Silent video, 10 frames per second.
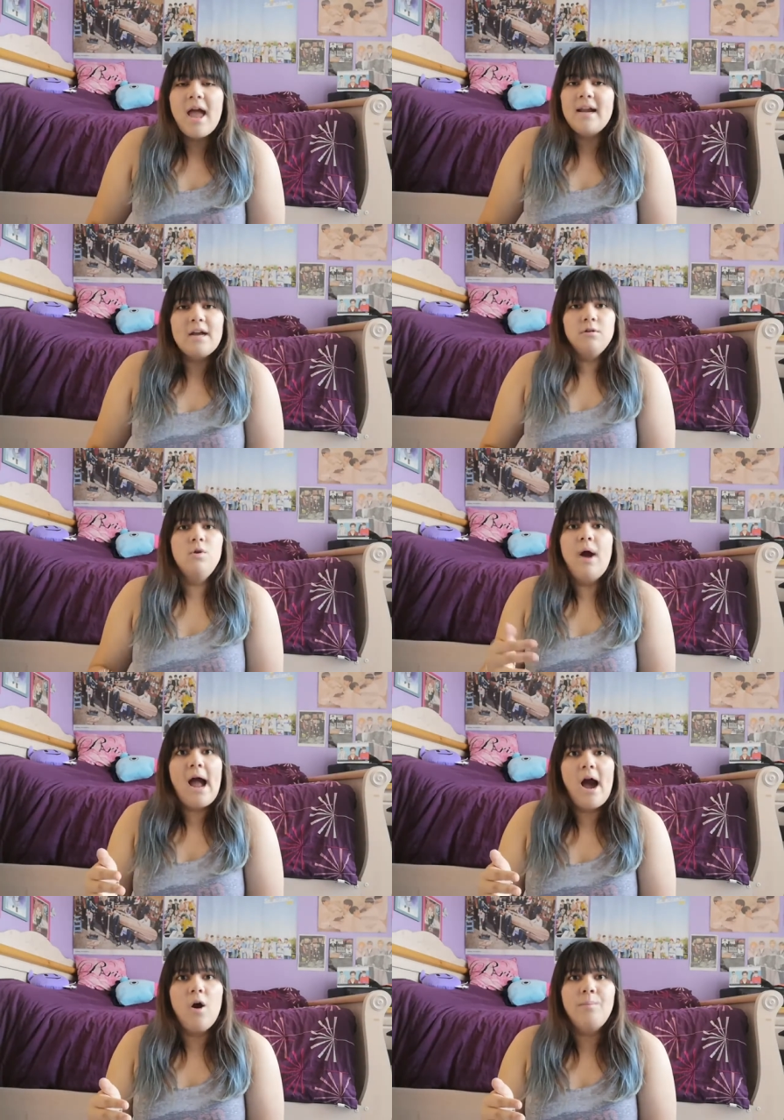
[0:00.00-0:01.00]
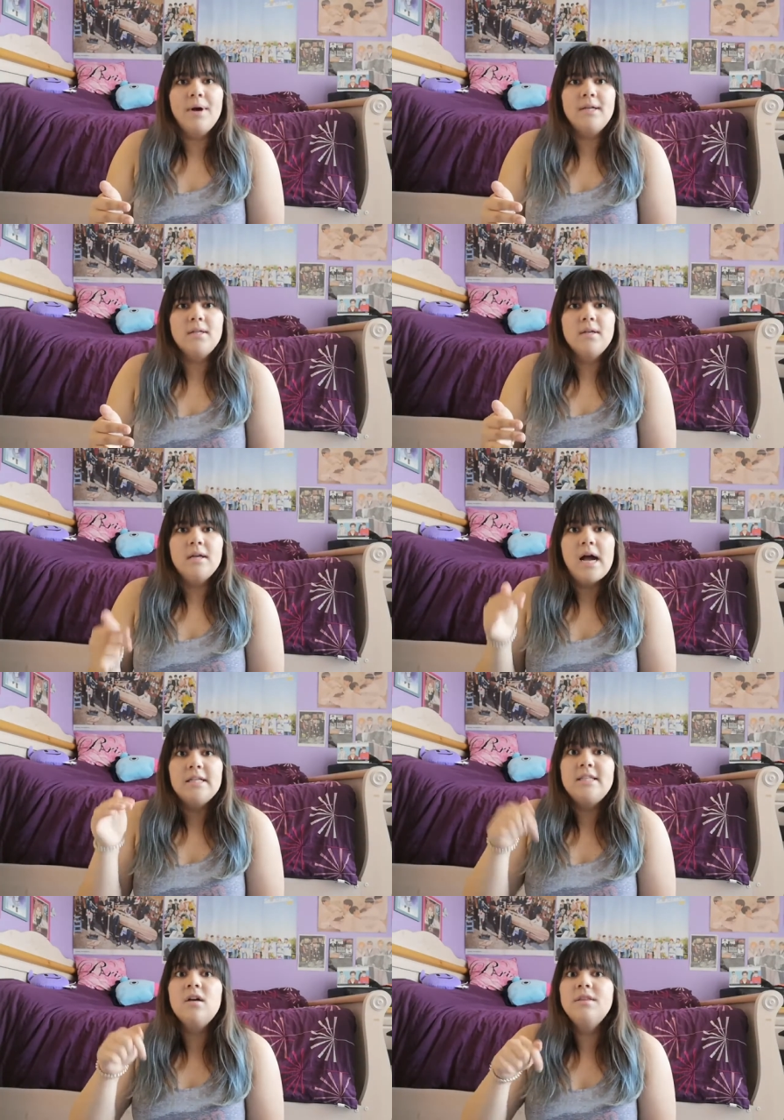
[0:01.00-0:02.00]
And I don't know how, but
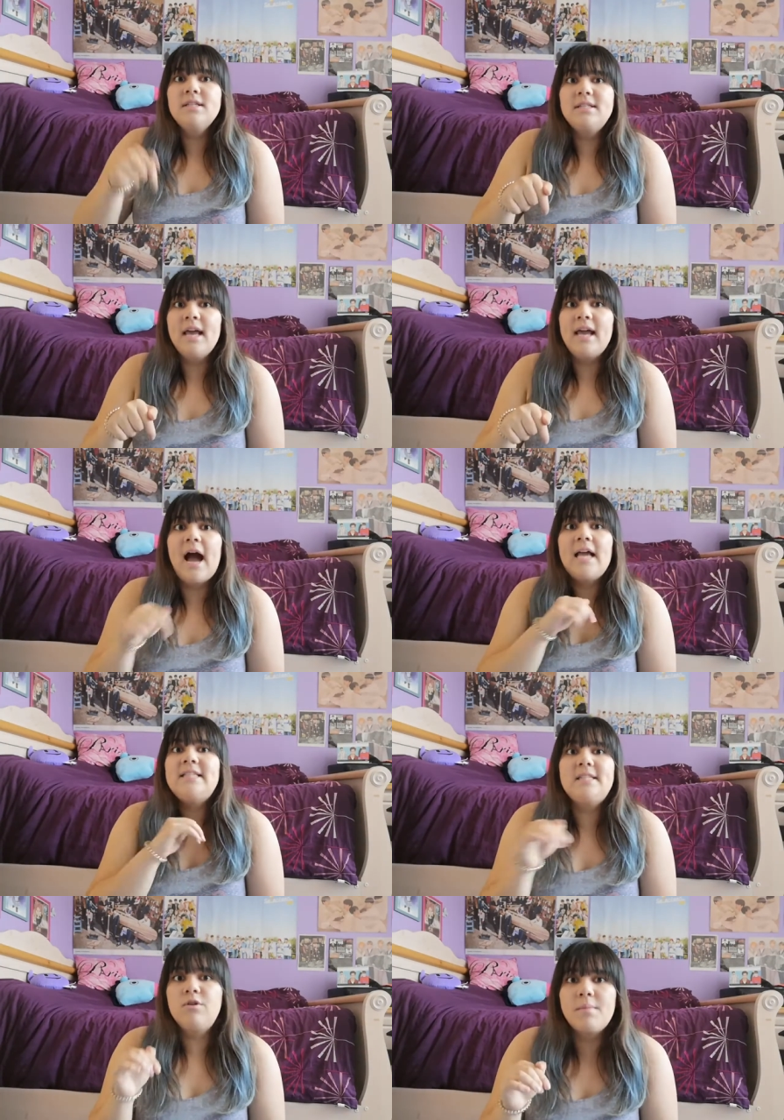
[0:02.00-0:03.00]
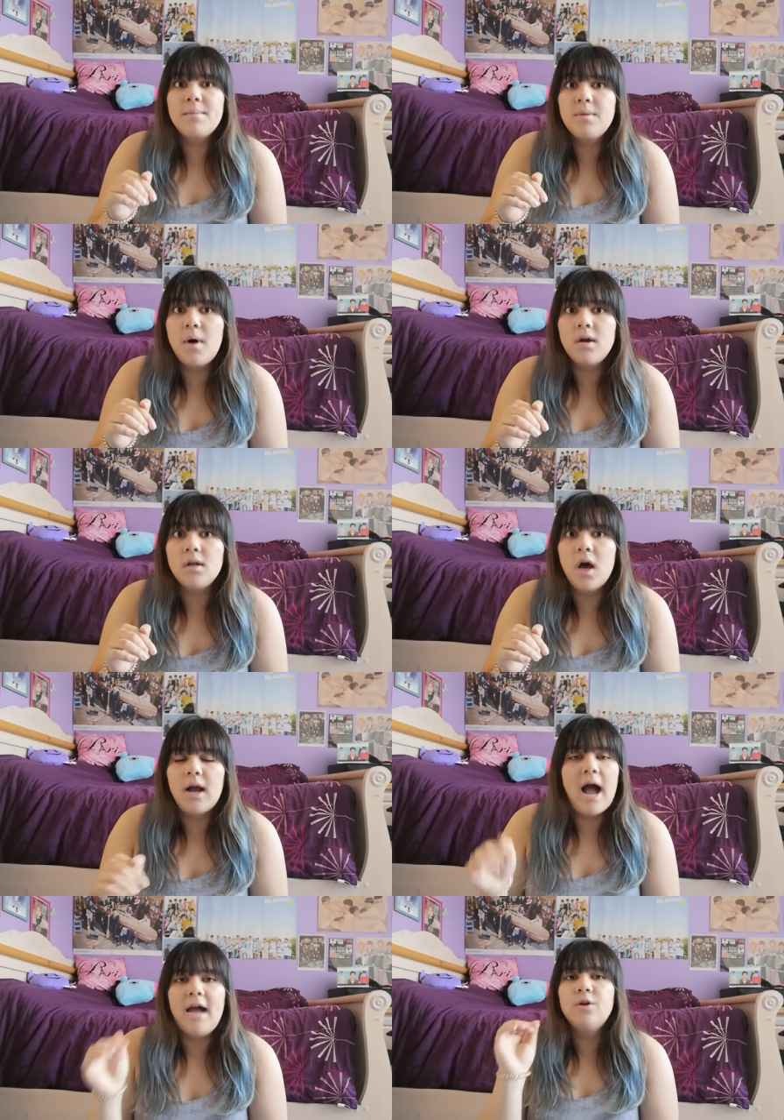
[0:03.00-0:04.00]
till this day, I still remember the monologue.
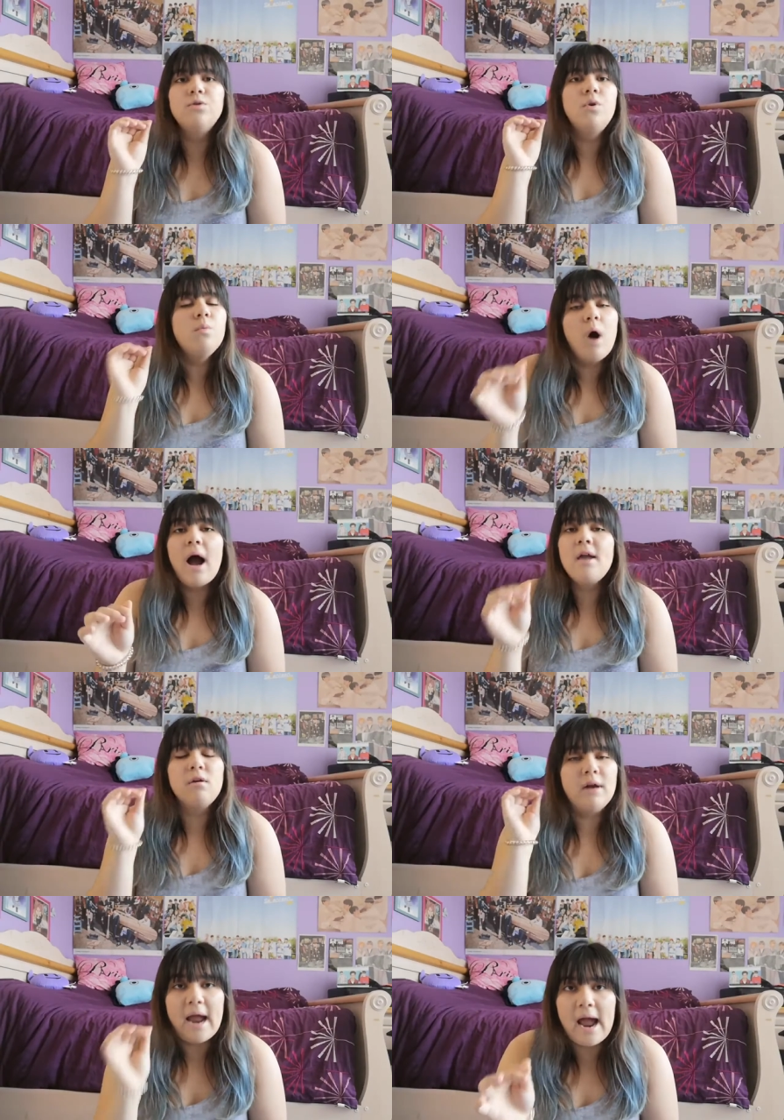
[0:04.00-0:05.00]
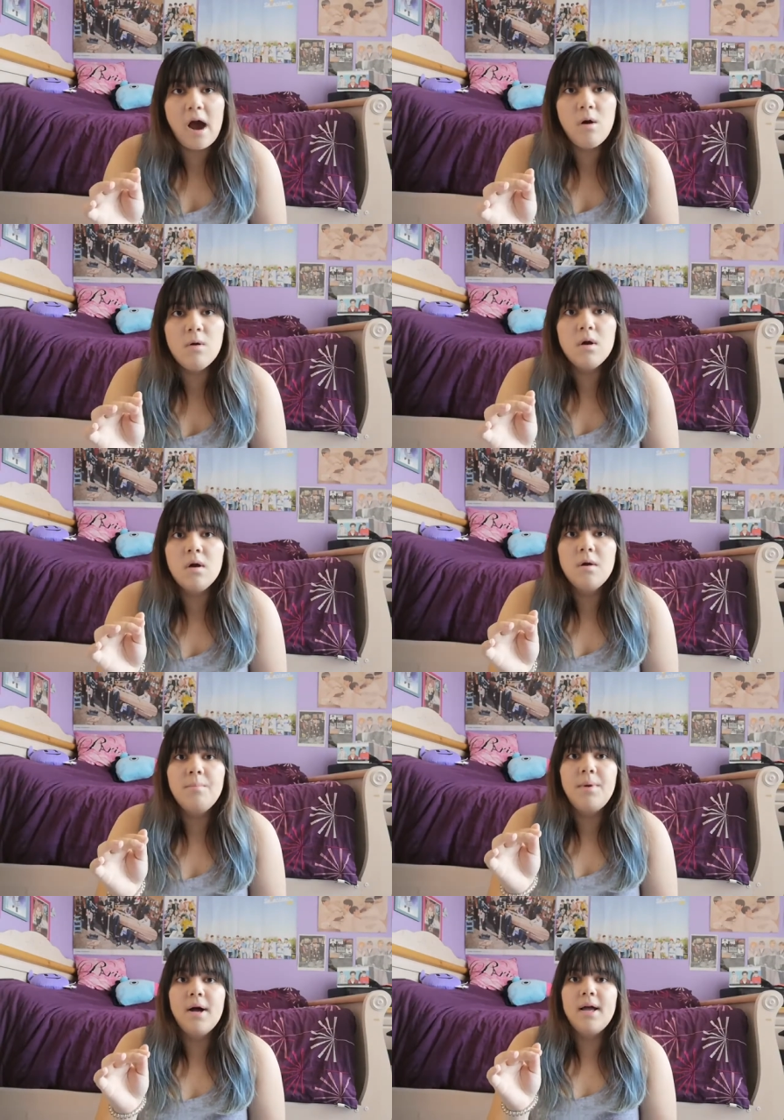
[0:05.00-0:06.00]
I don't know why or how,
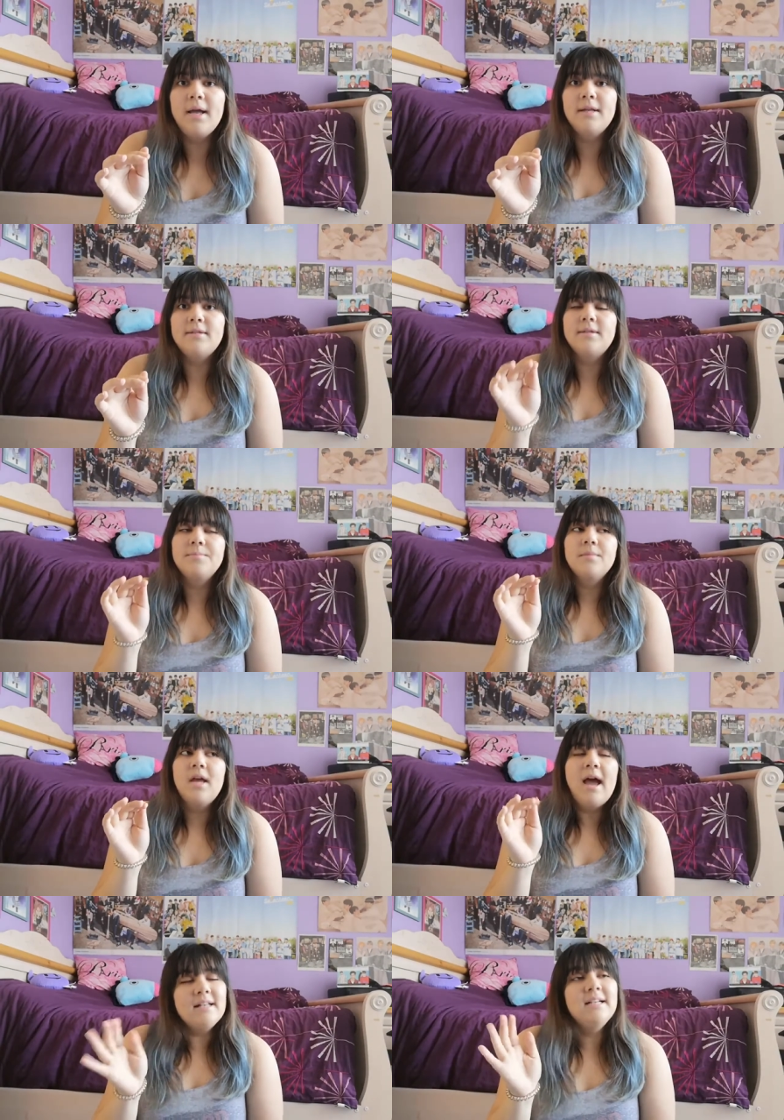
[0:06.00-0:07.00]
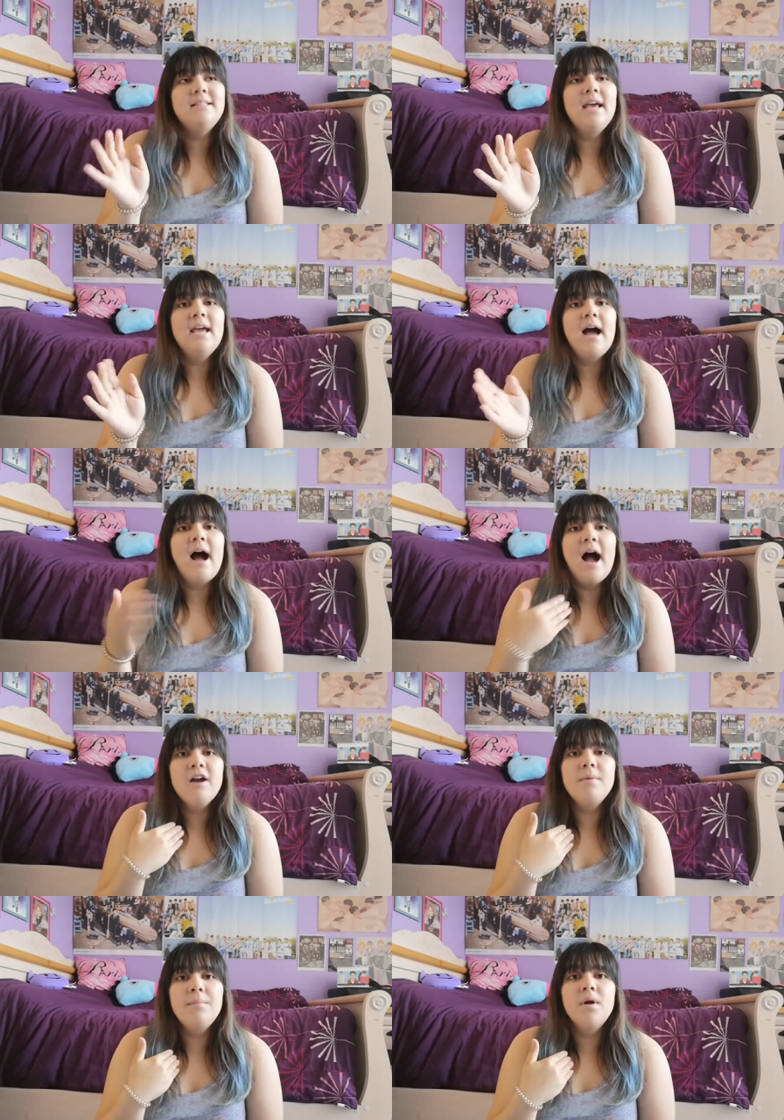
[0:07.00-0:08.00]
but as I say, I
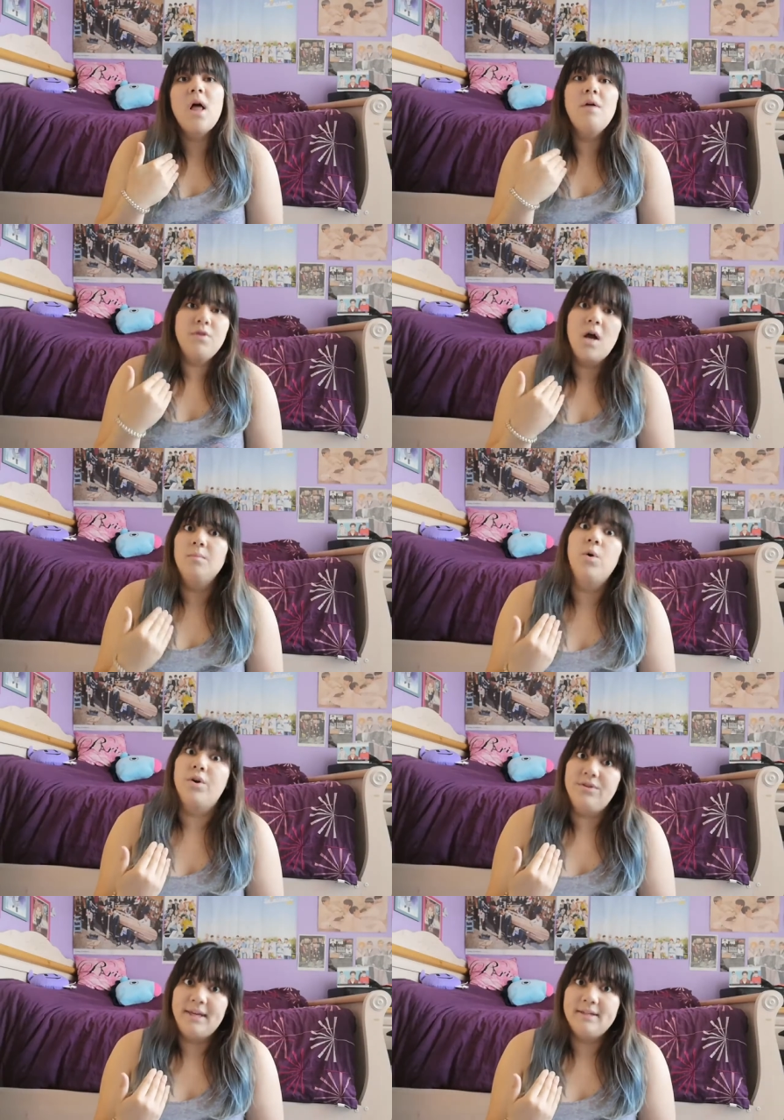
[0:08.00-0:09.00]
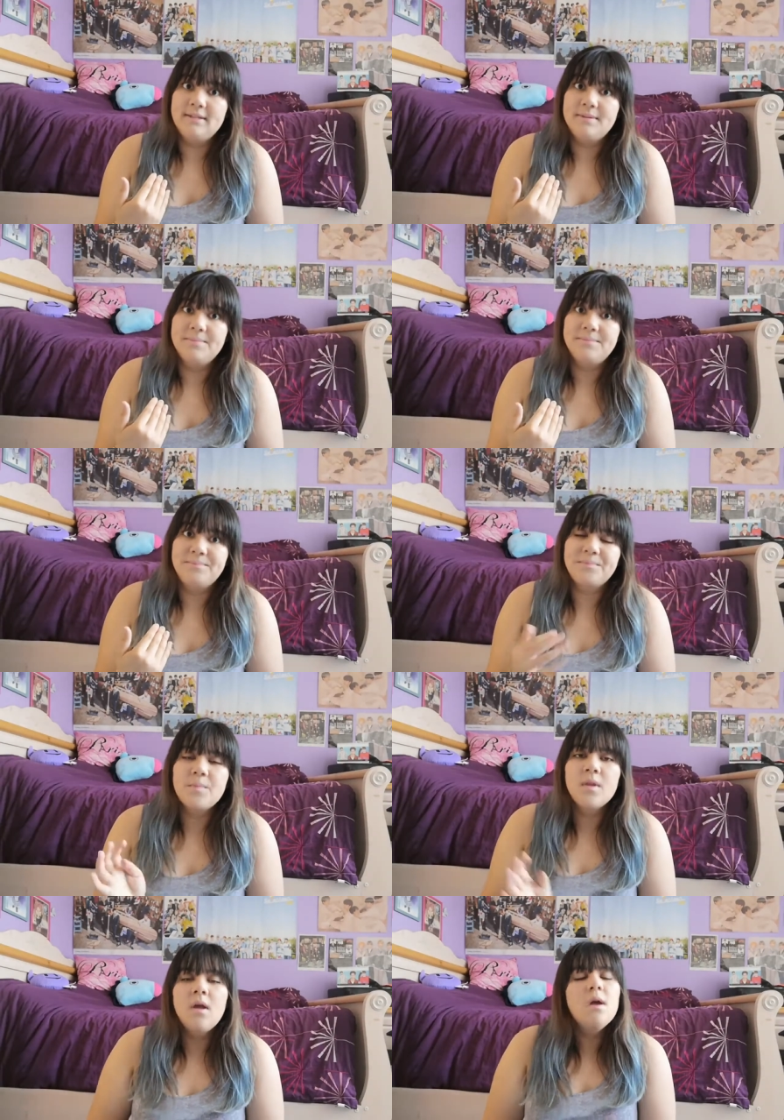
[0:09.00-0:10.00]
remember a lot of non-important things.
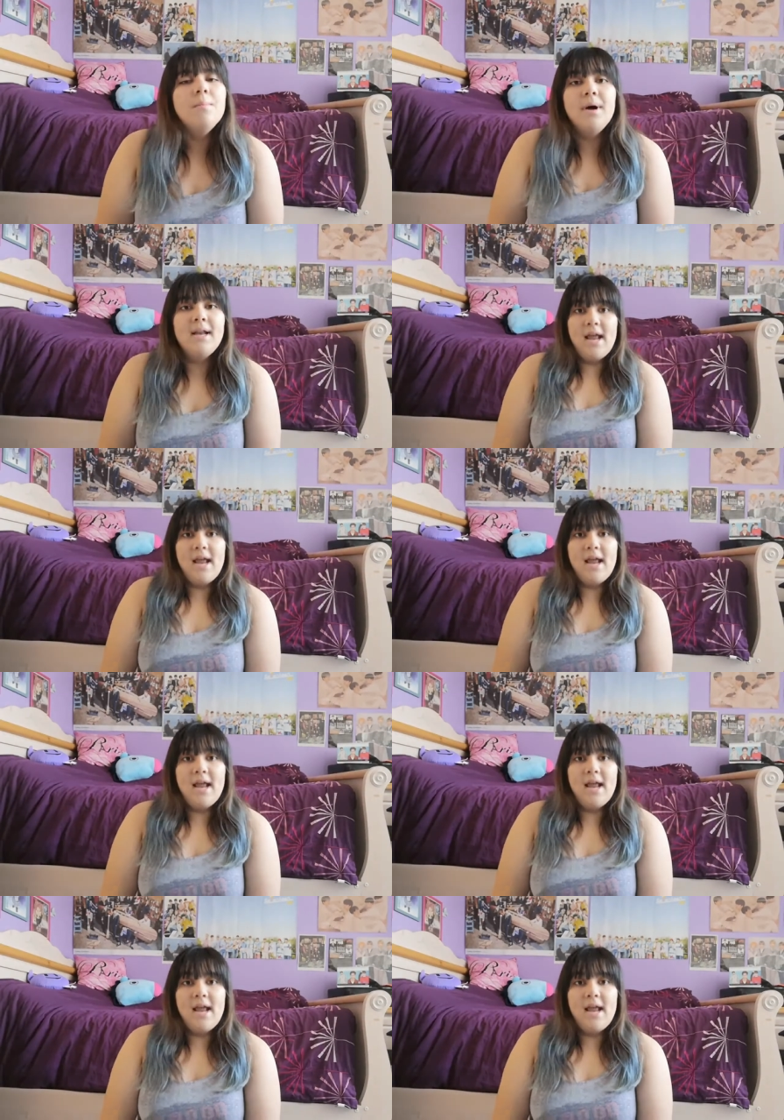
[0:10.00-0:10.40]
But